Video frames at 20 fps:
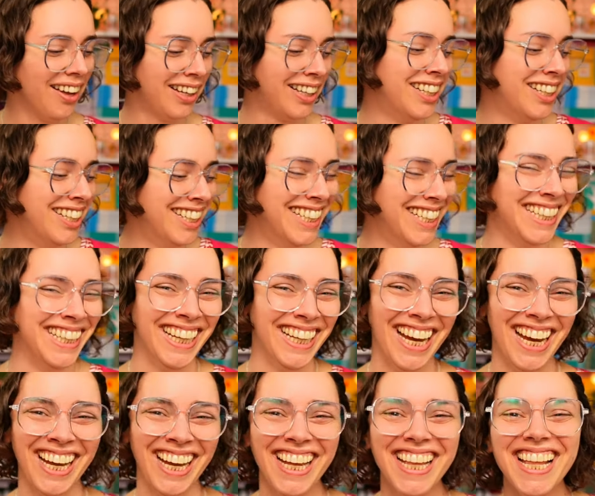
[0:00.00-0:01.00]

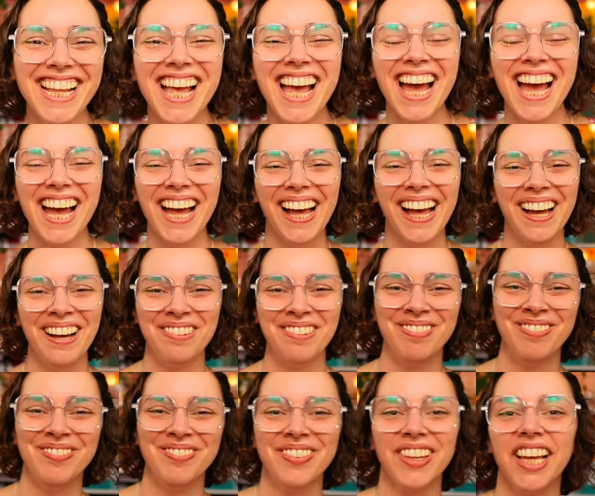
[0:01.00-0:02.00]

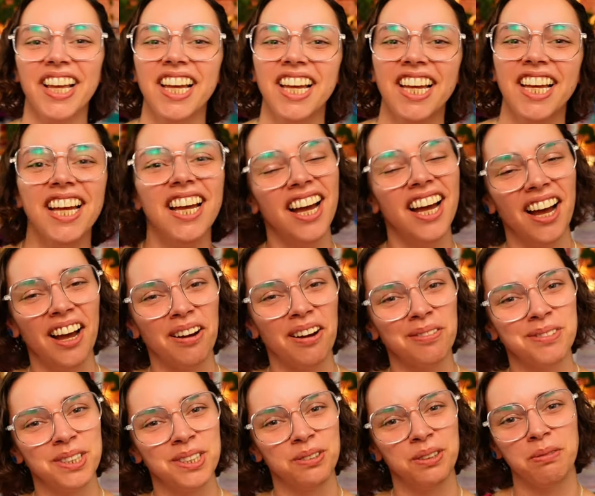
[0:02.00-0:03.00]
I
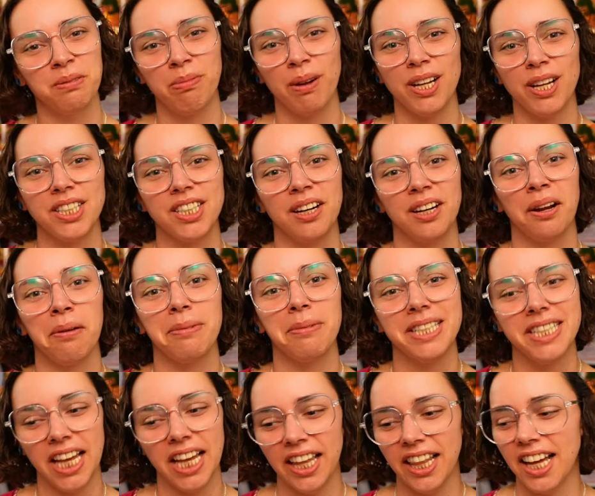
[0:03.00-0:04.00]
hope she wouldn't blush hearing
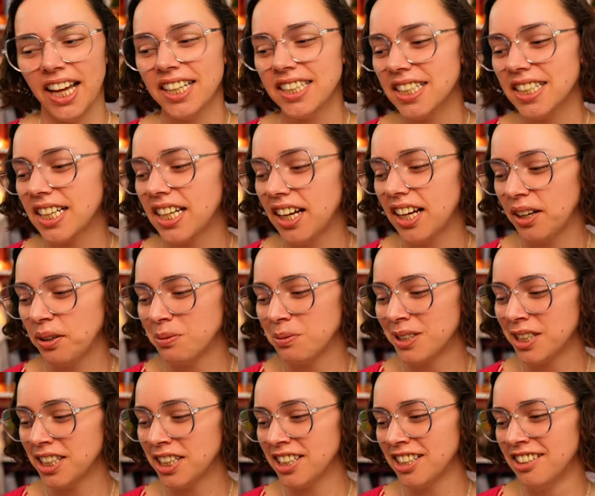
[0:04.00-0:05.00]
me say that. I hope
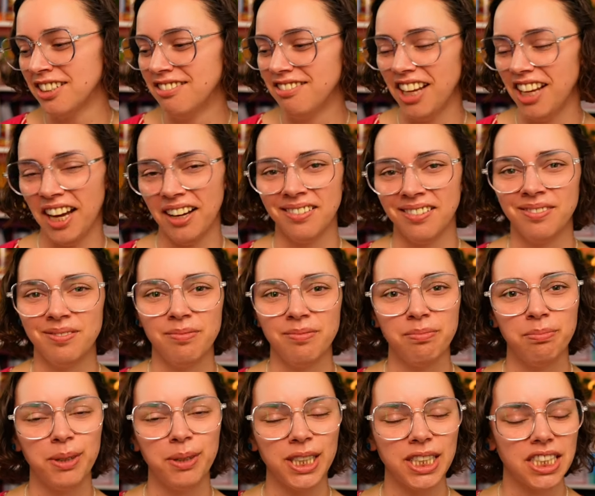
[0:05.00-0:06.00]
she'd, yeah,
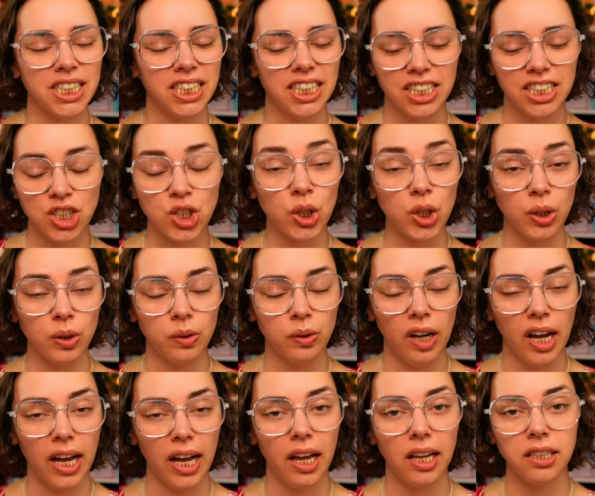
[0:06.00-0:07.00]
but it's true.
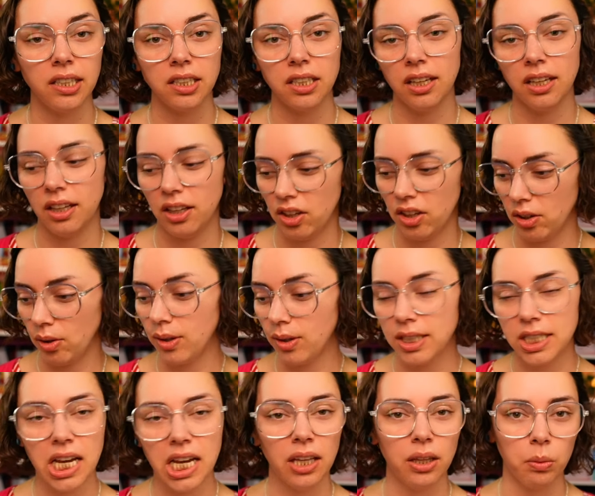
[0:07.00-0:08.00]
And you
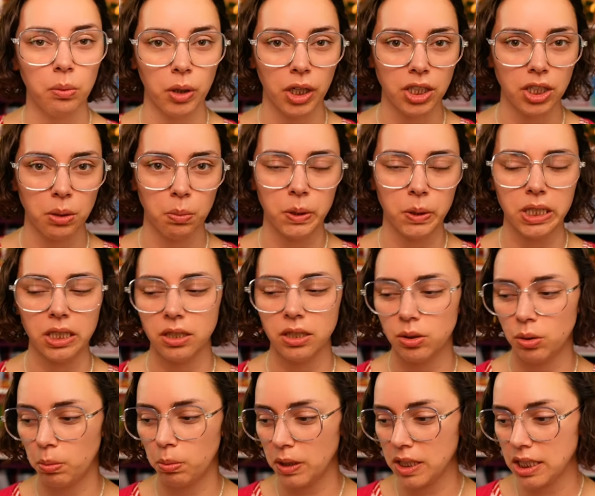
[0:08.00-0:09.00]
can tell the work she puts
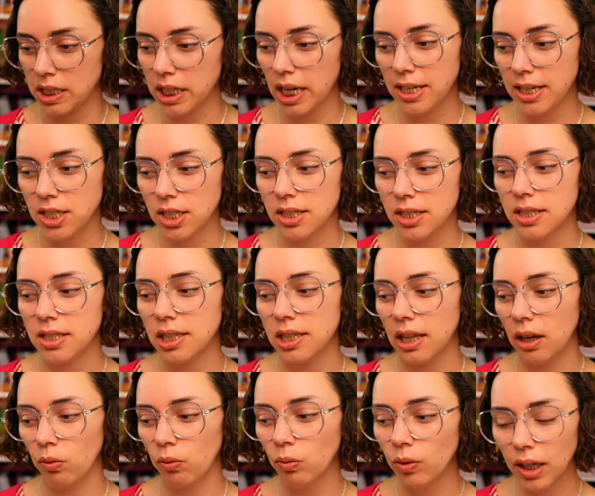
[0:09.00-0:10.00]
into her presentations.
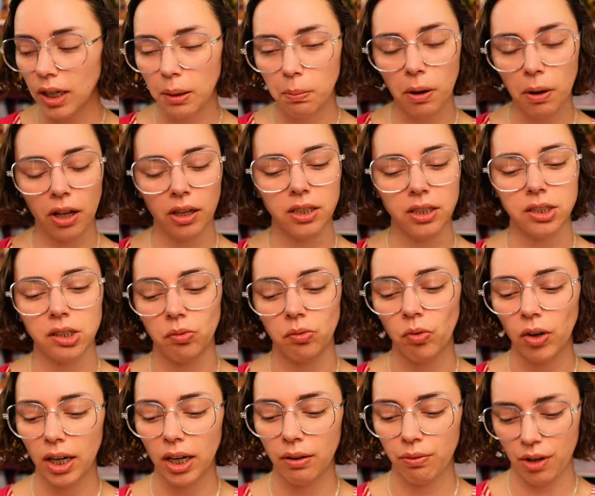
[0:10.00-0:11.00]
They're really polished
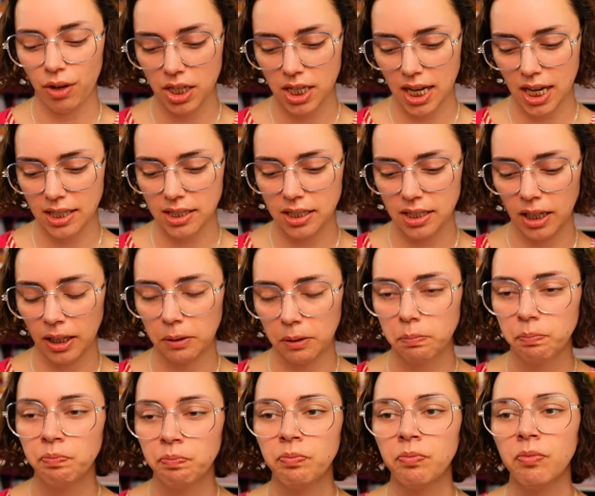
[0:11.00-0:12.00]
and really fantastic.